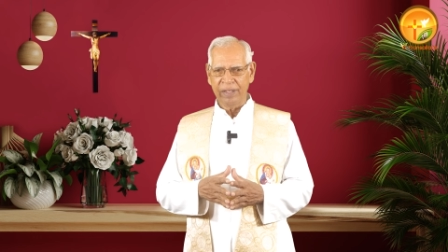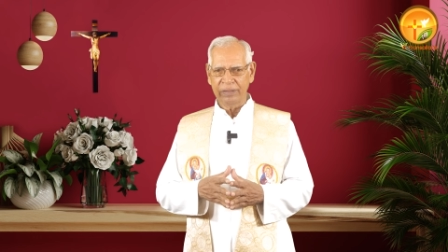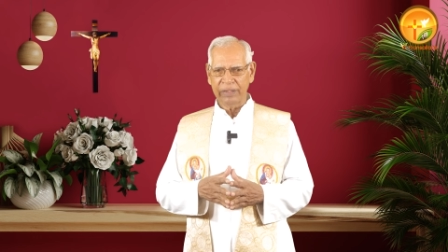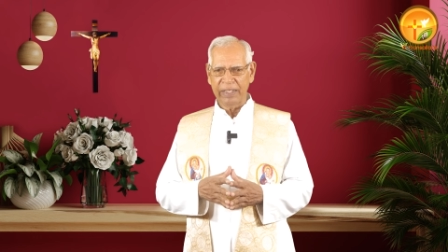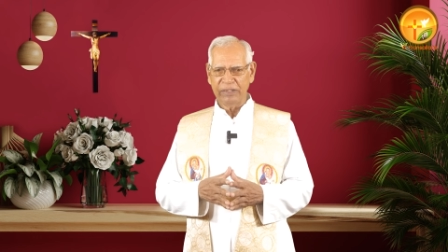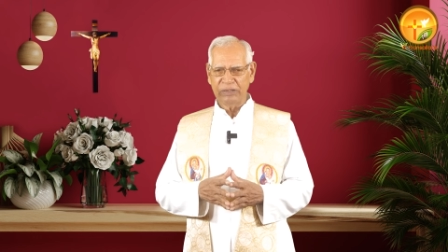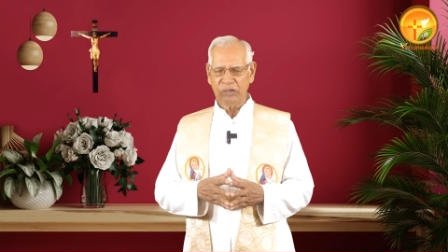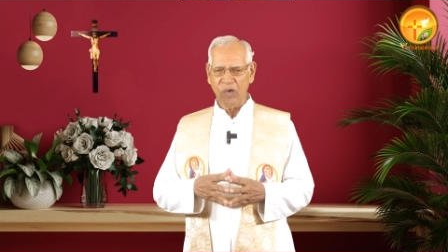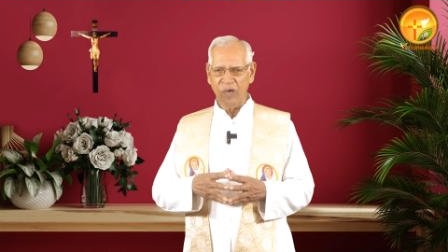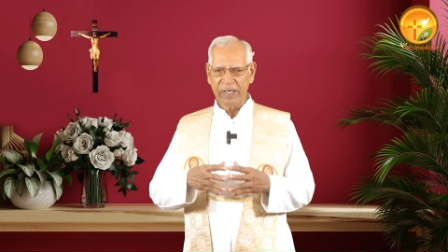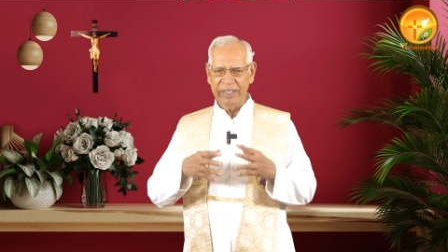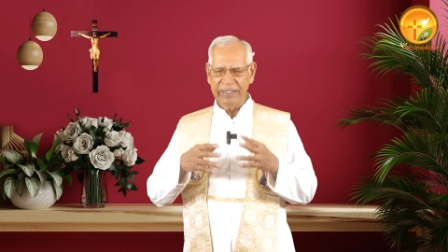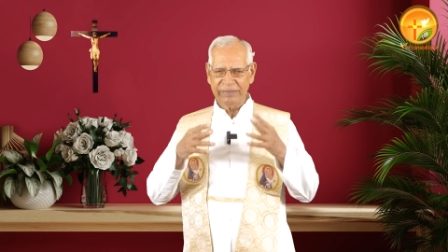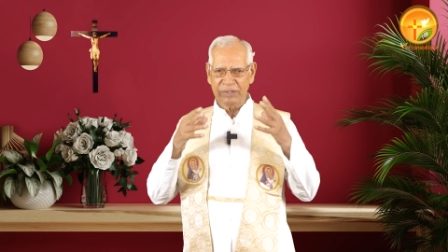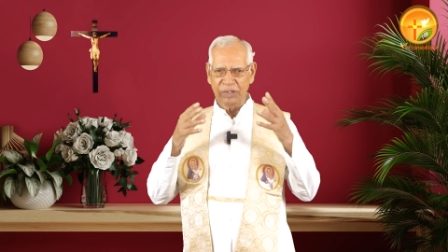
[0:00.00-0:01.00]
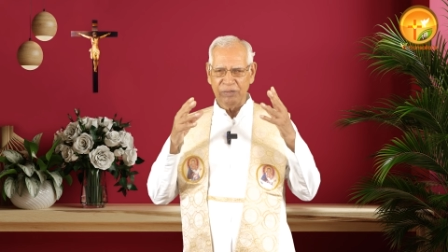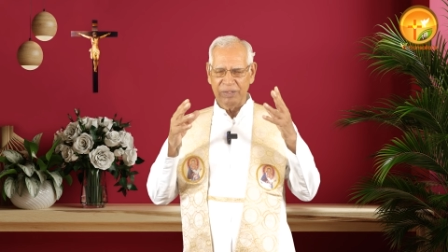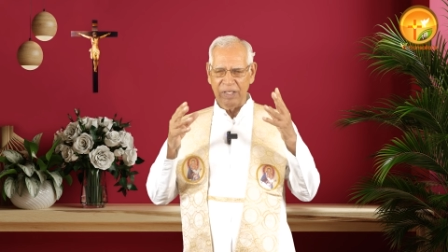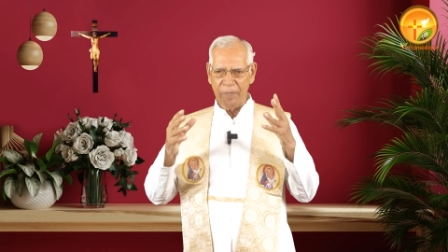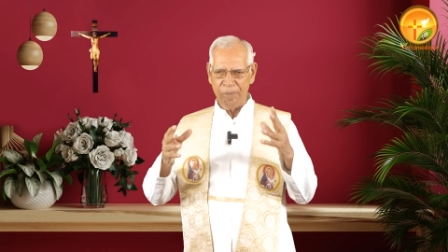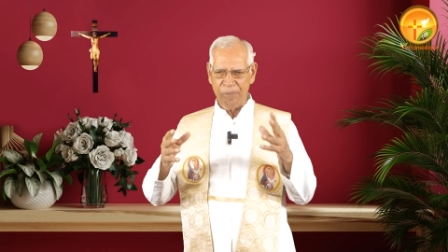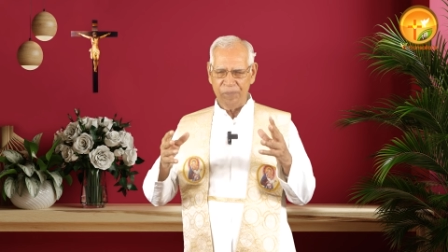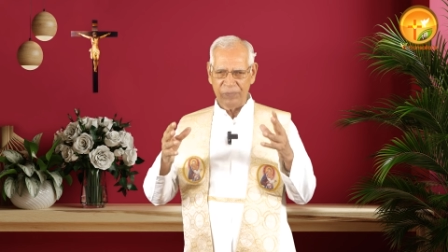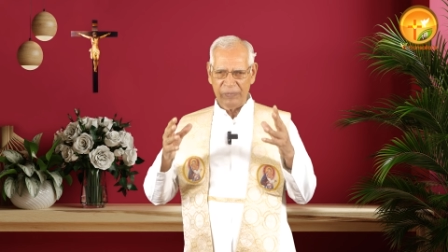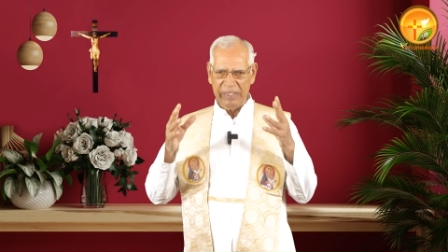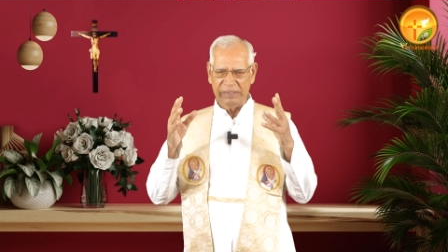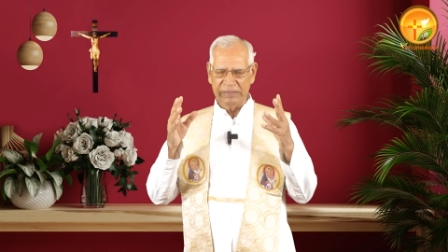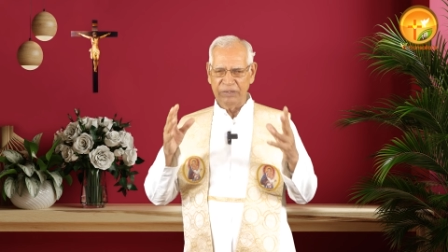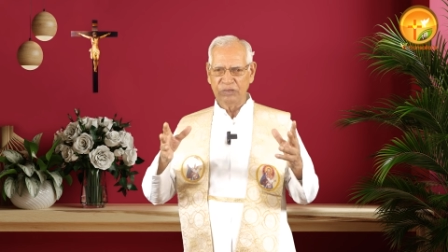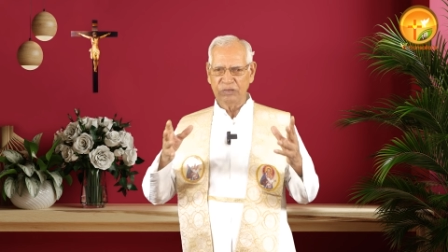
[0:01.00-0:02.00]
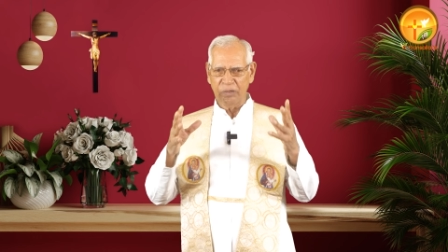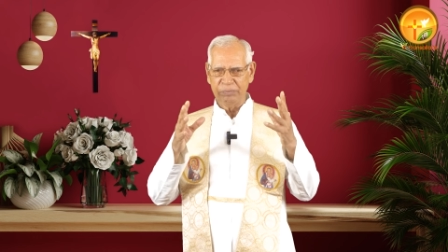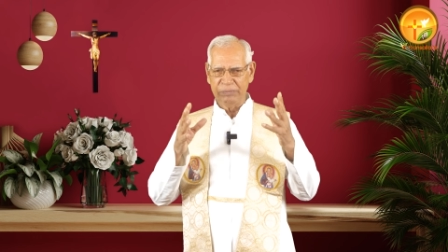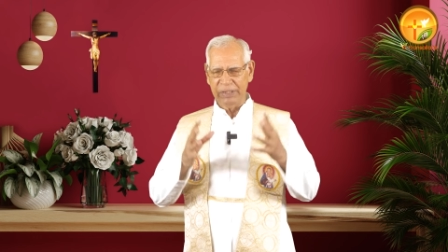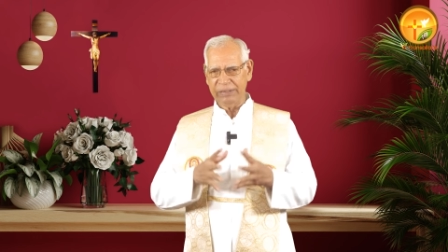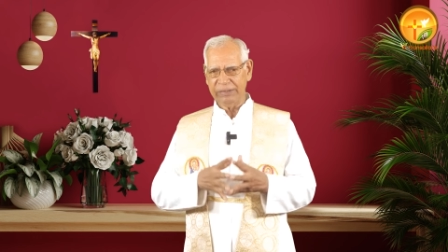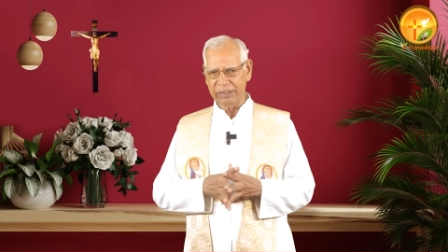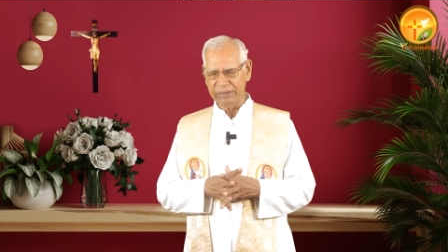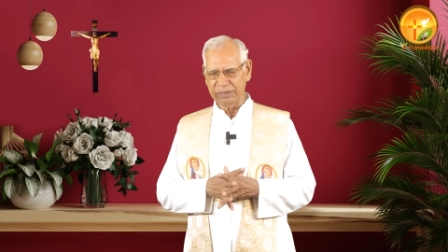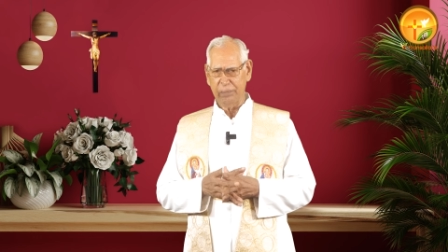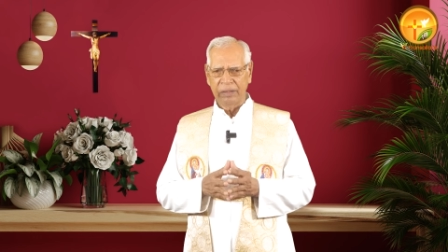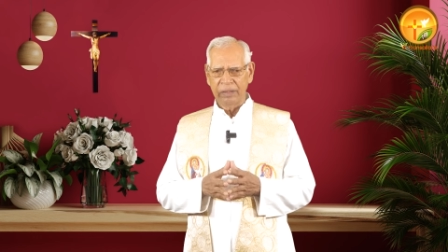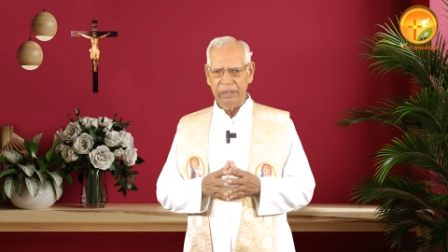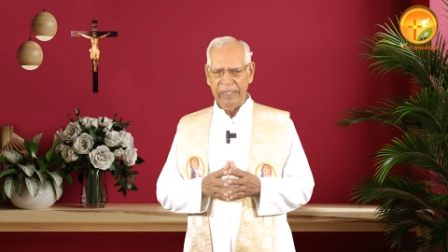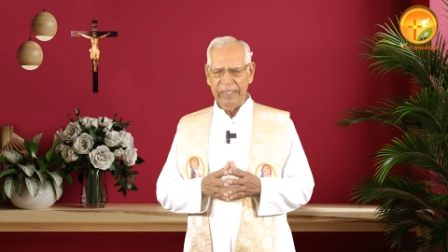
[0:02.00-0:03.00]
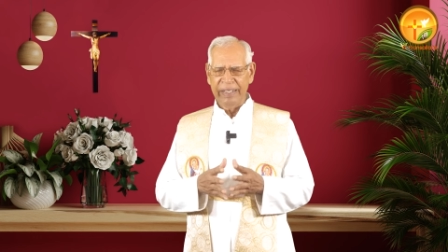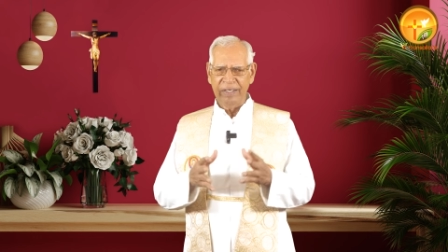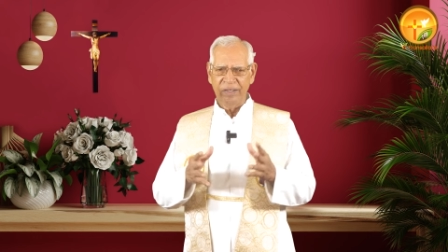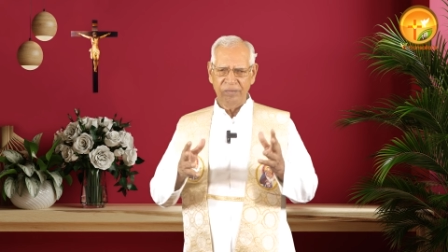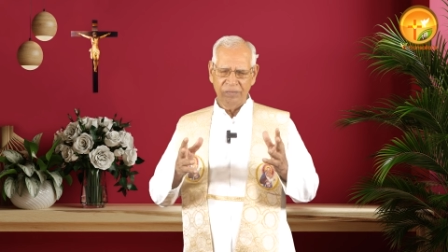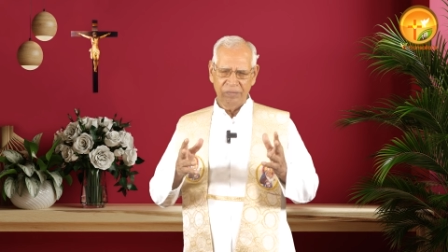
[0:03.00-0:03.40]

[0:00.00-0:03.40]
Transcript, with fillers: That is contradiction to the teachings of Jesus. Reading,